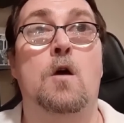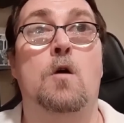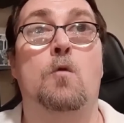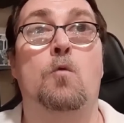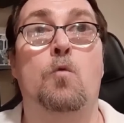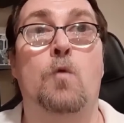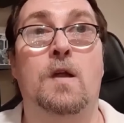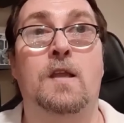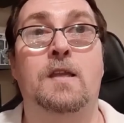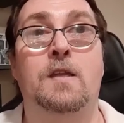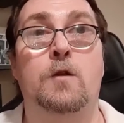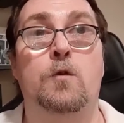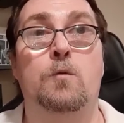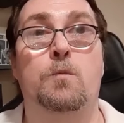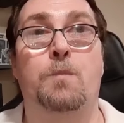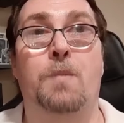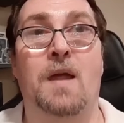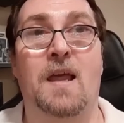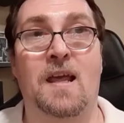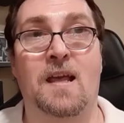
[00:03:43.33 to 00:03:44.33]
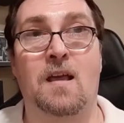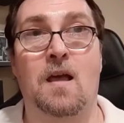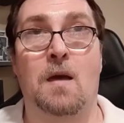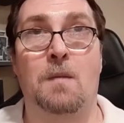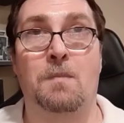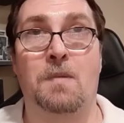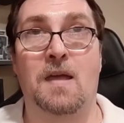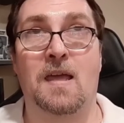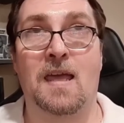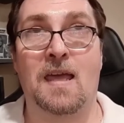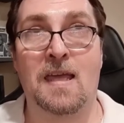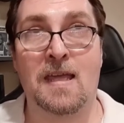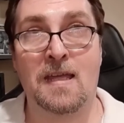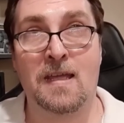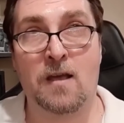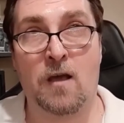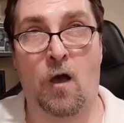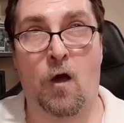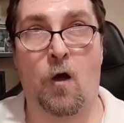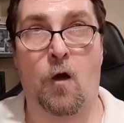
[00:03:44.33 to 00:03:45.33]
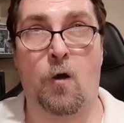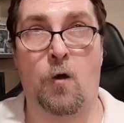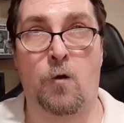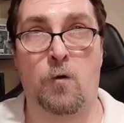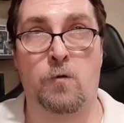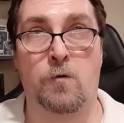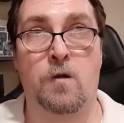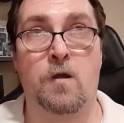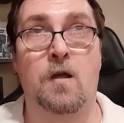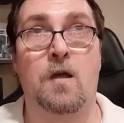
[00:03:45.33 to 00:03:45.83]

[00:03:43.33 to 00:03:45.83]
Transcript: when you pick up a card